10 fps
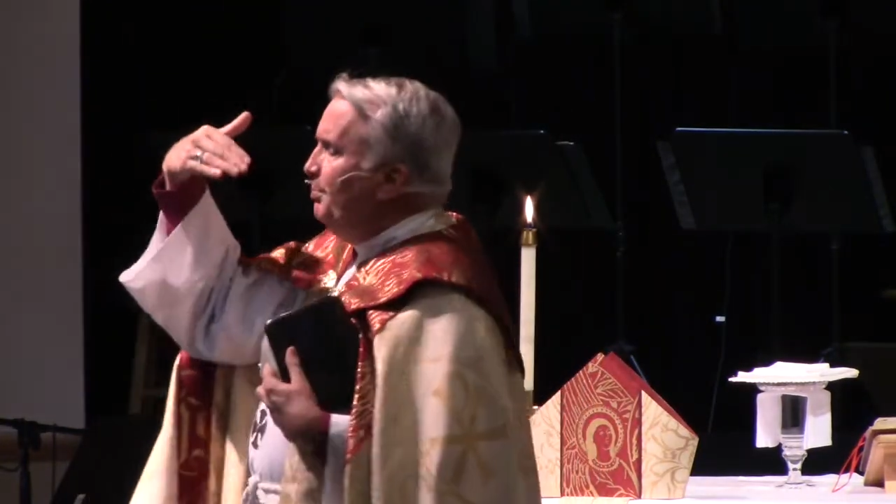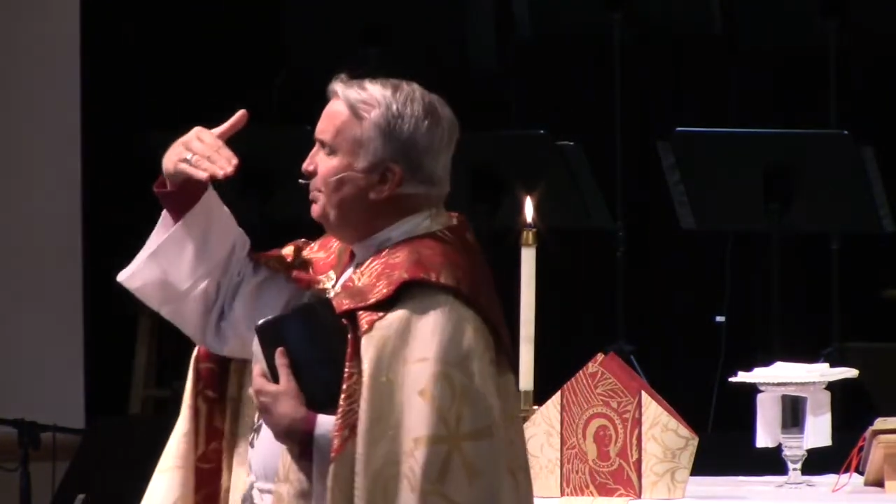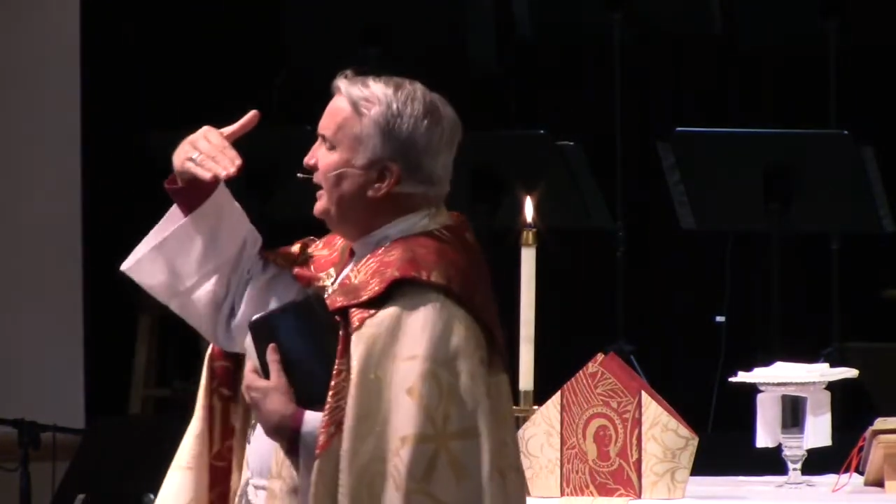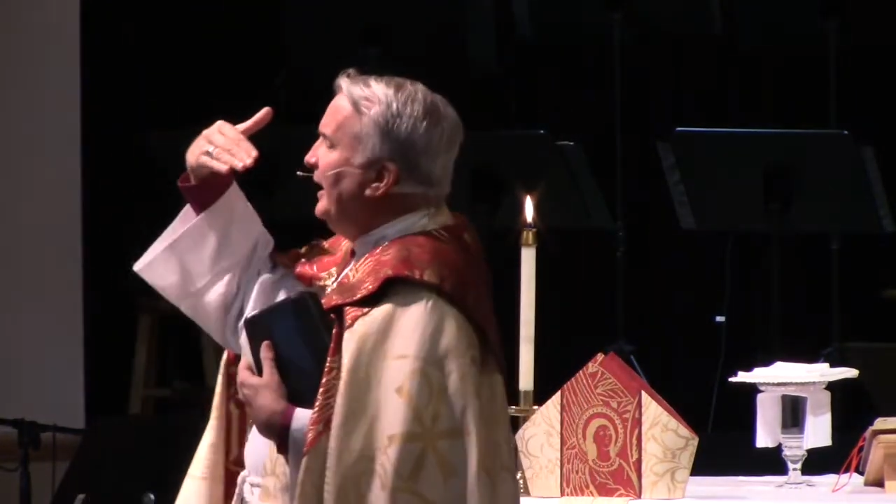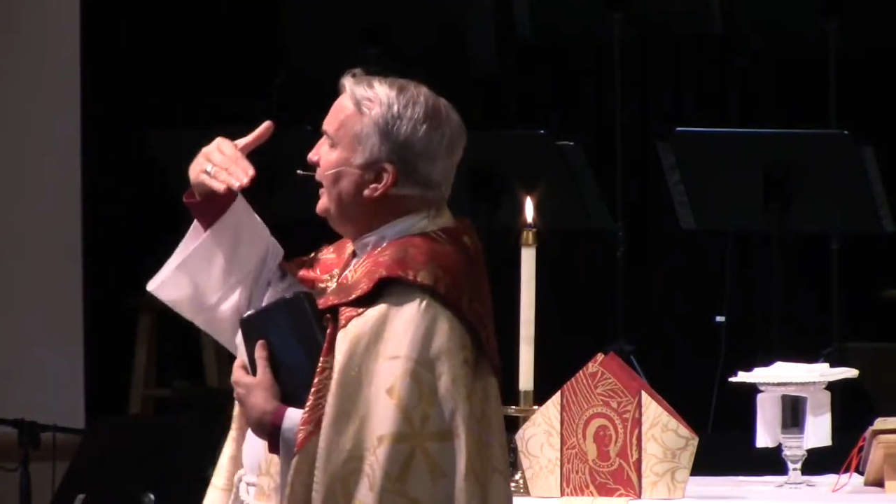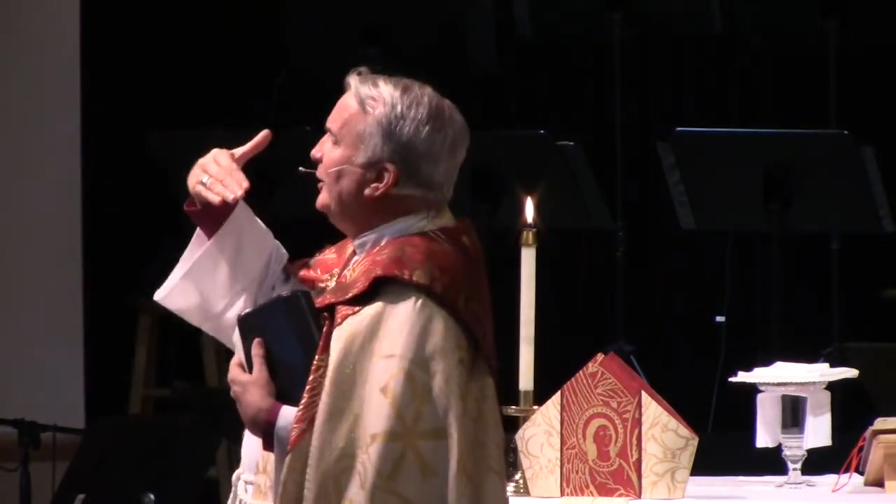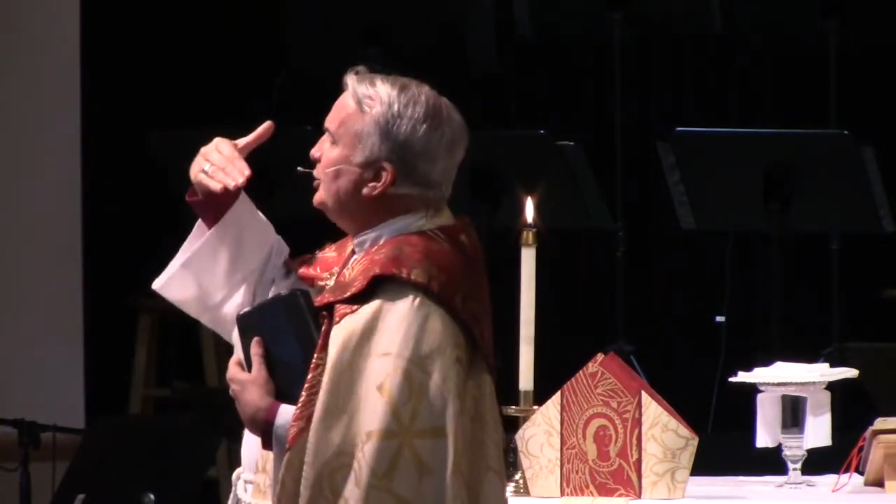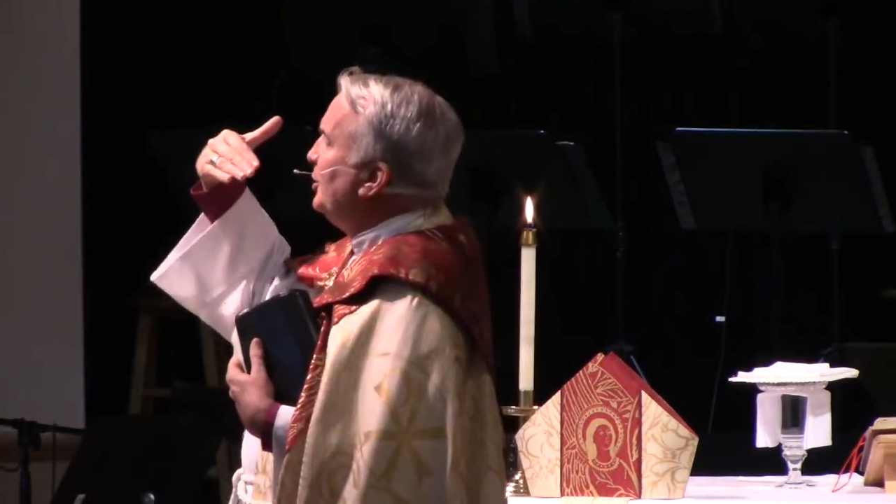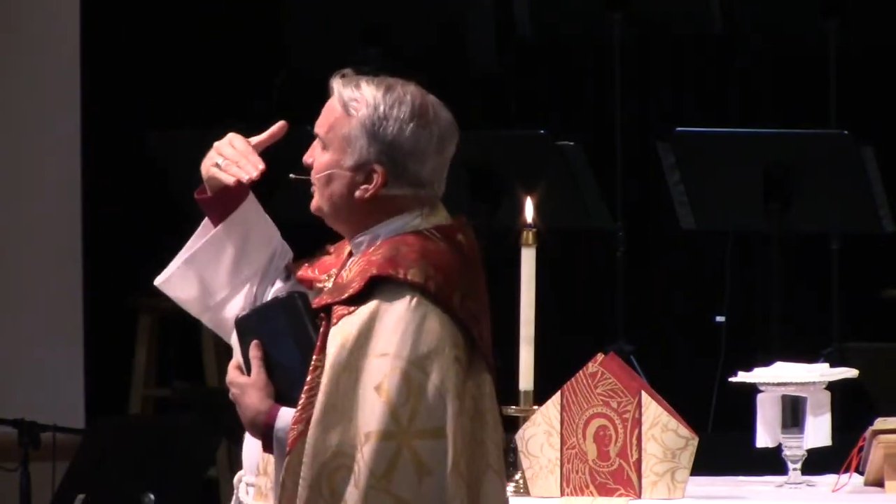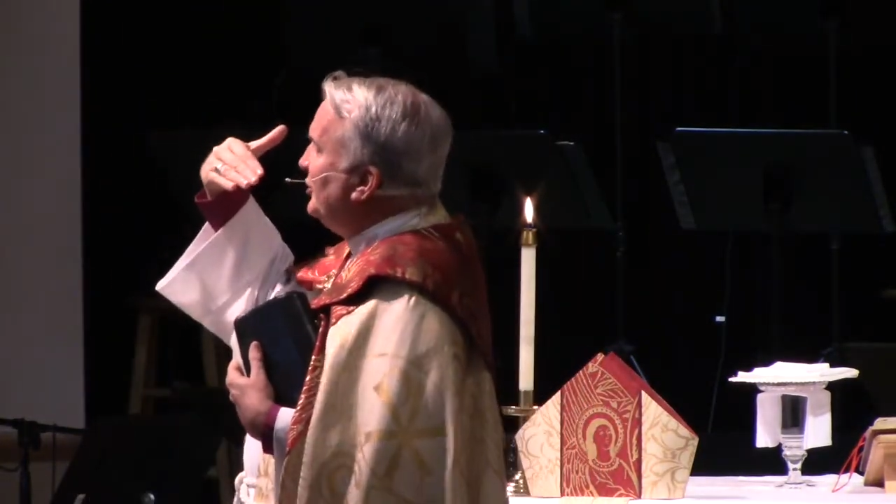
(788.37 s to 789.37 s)
beginning
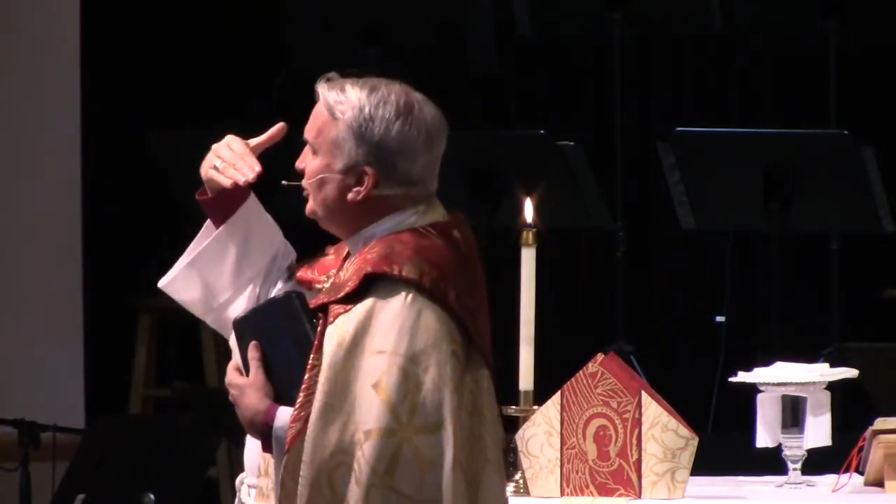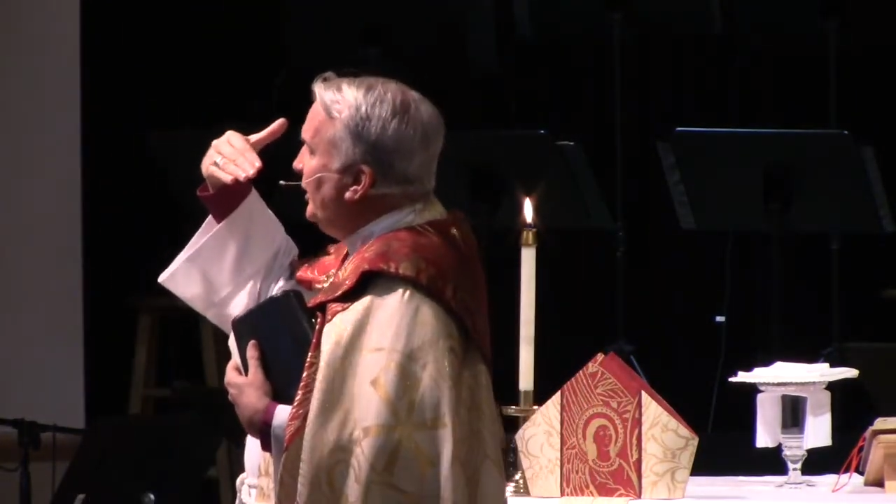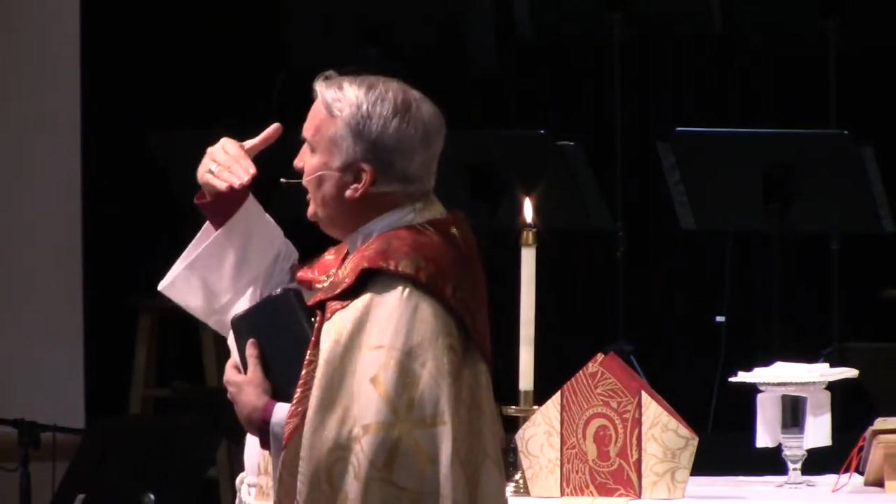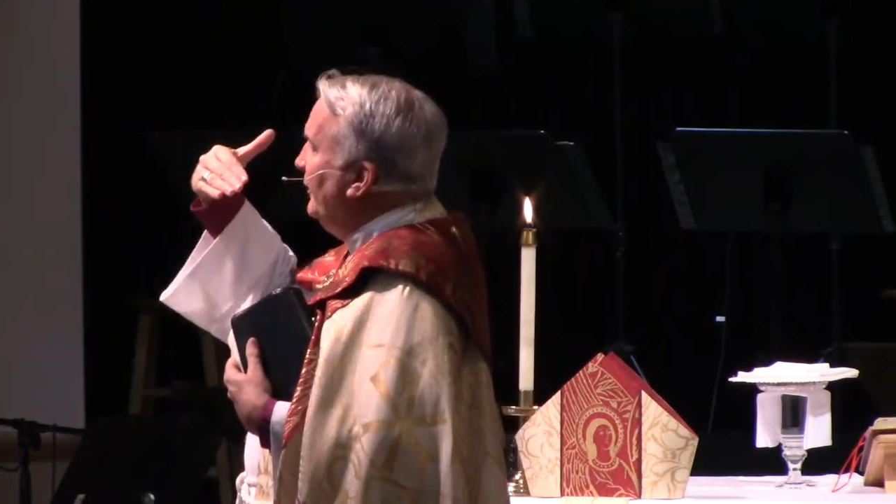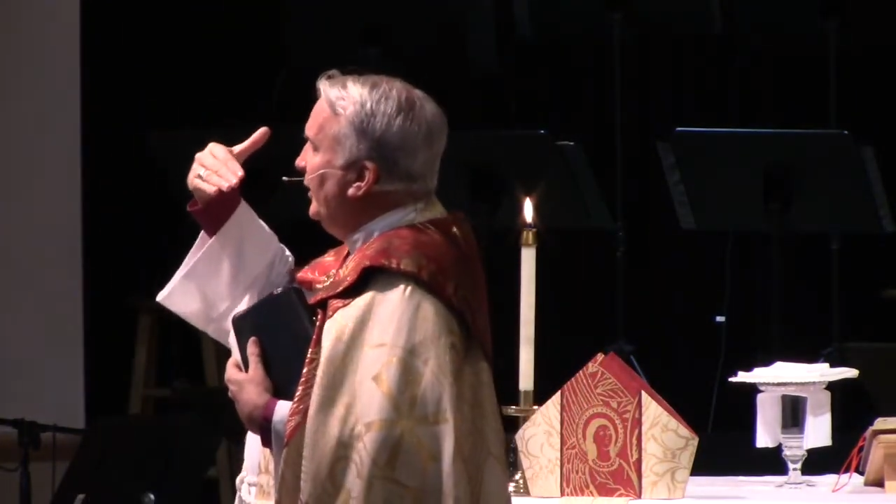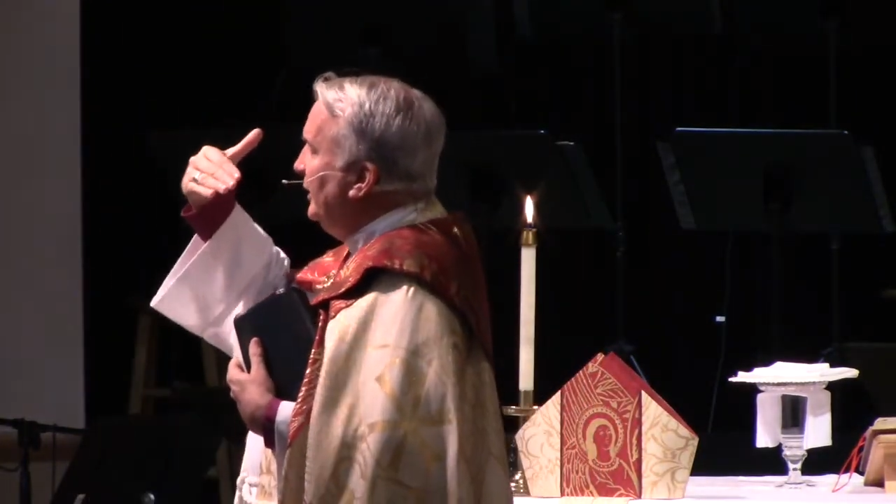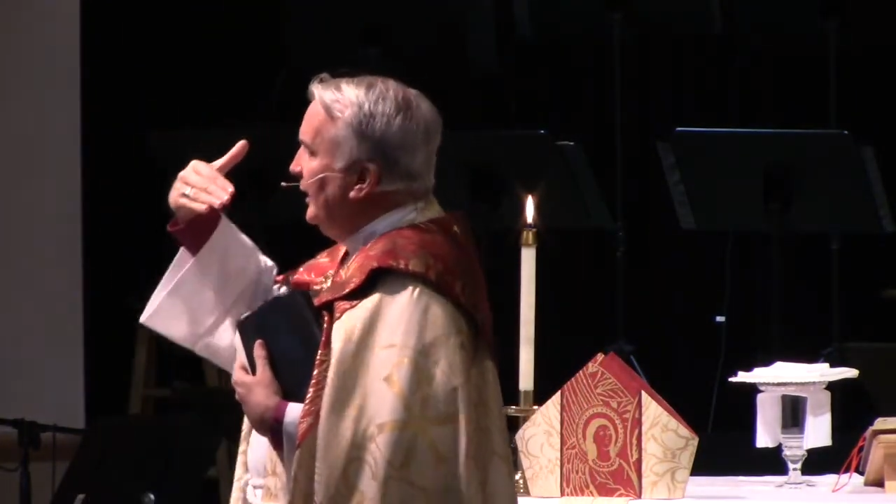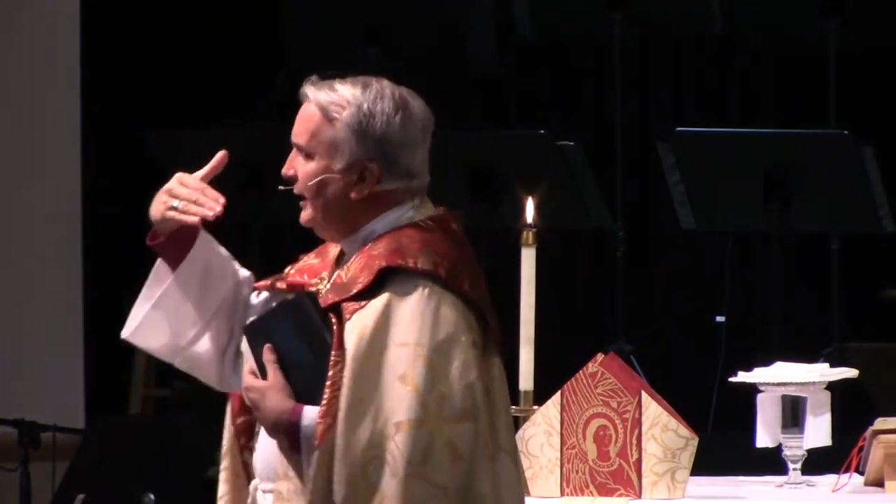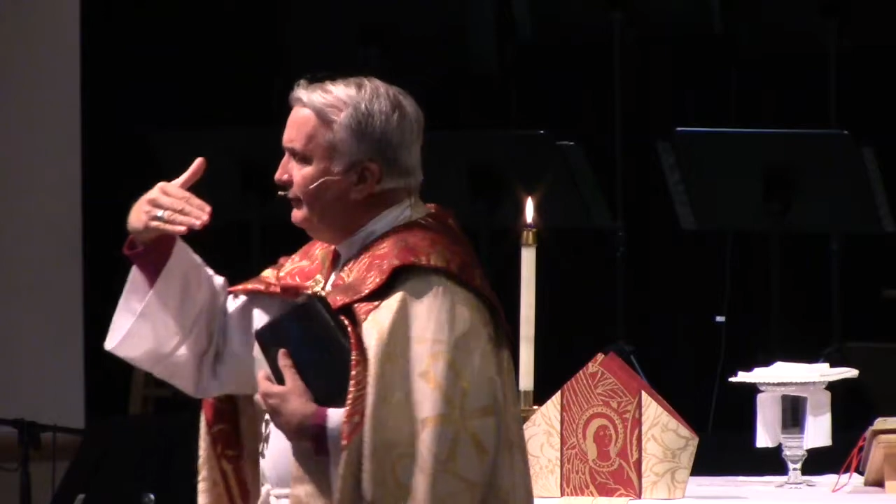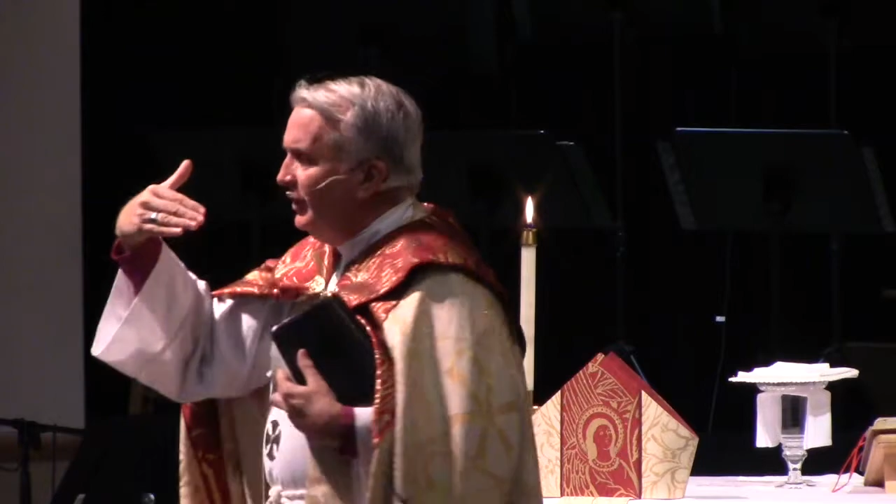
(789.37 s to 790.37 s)
to receive a
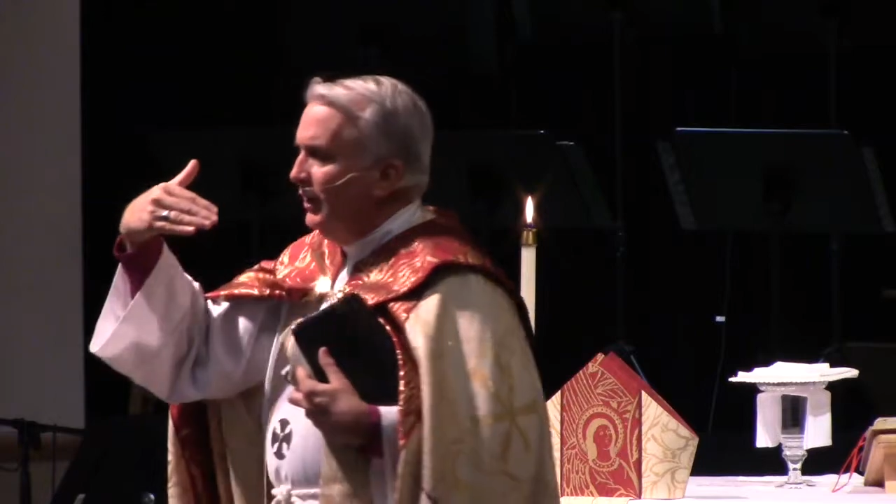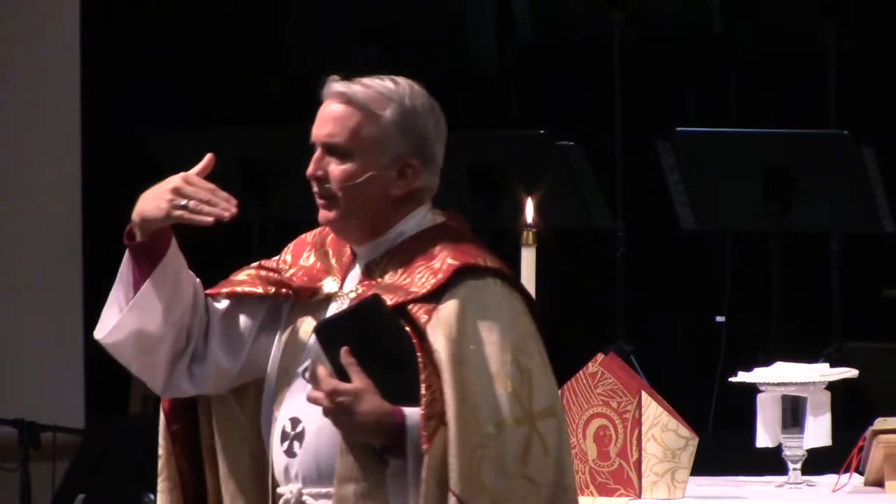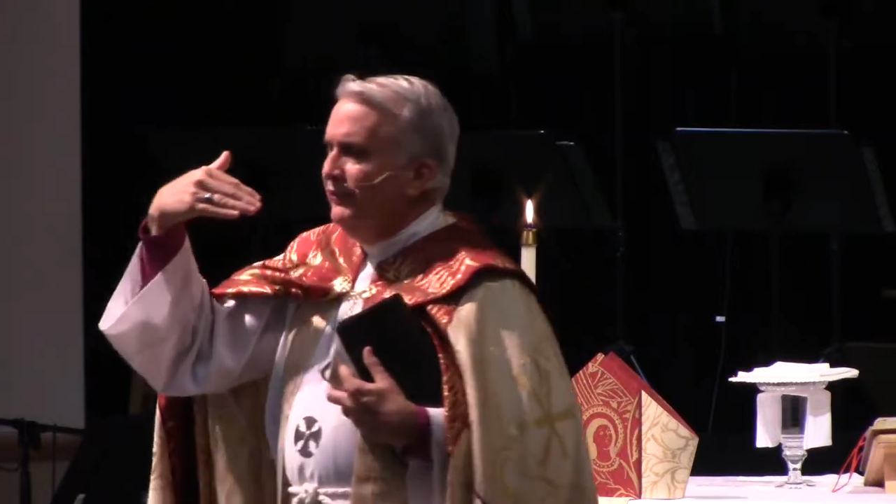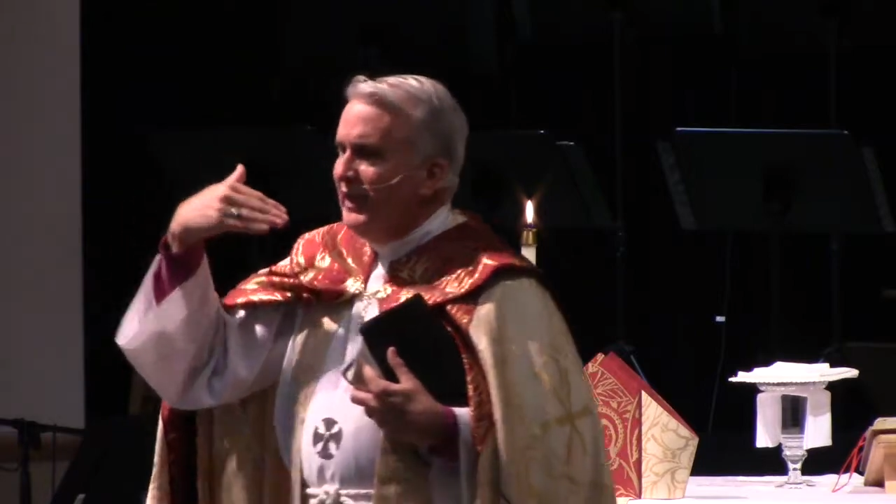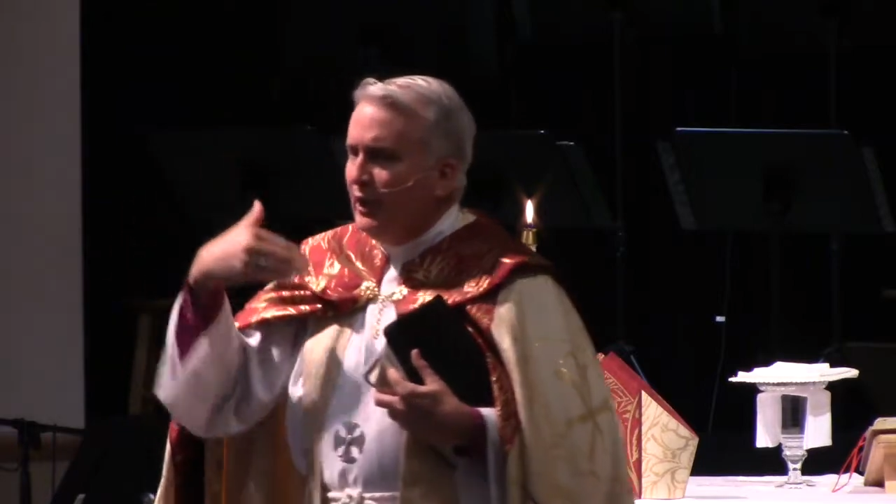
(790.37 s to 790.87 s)
level of